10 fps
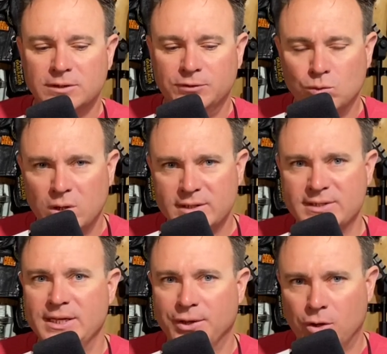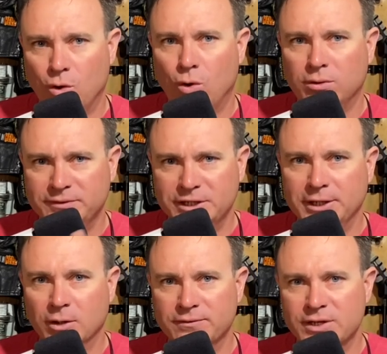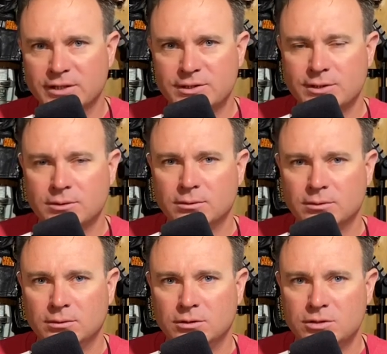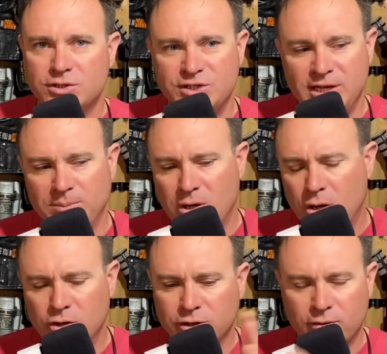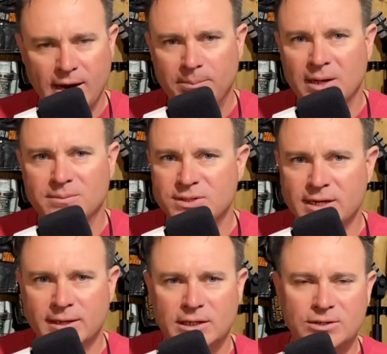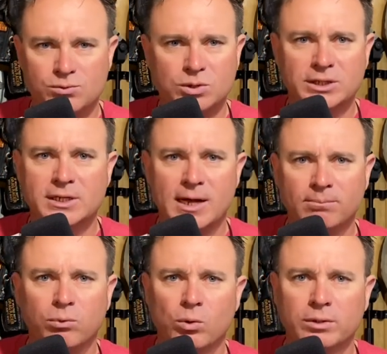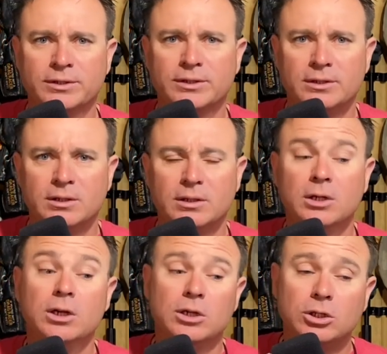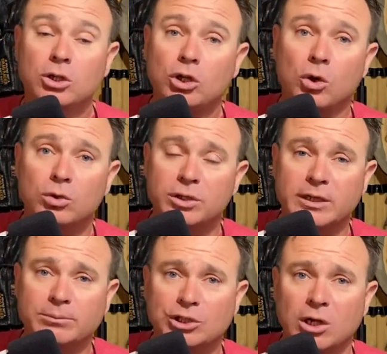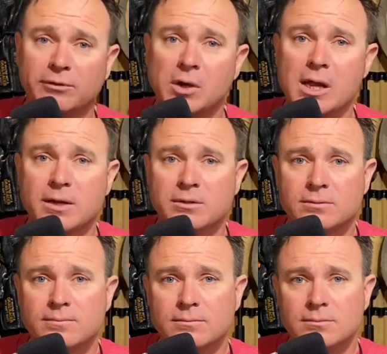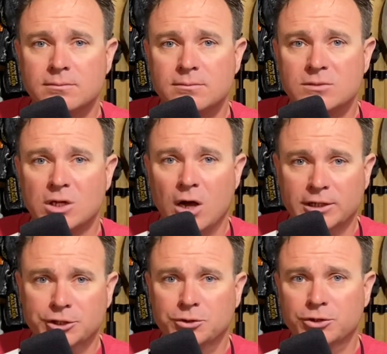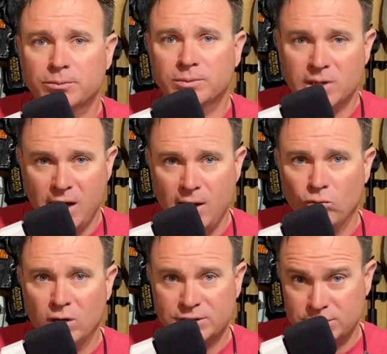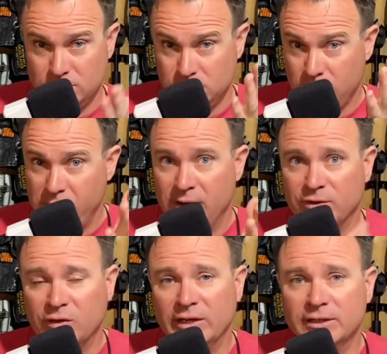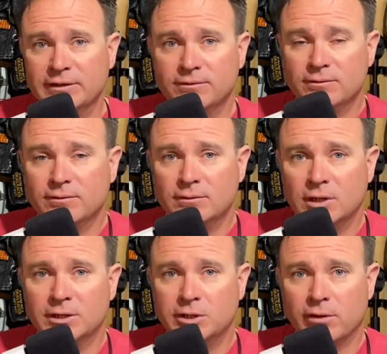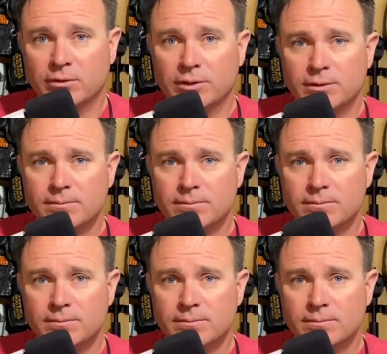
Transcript: If you want to see the whole video of this, skip all the crap I'm saying. It's really not important. Go look up Shawn Ryan on YouTube and watch everything they've uncovered.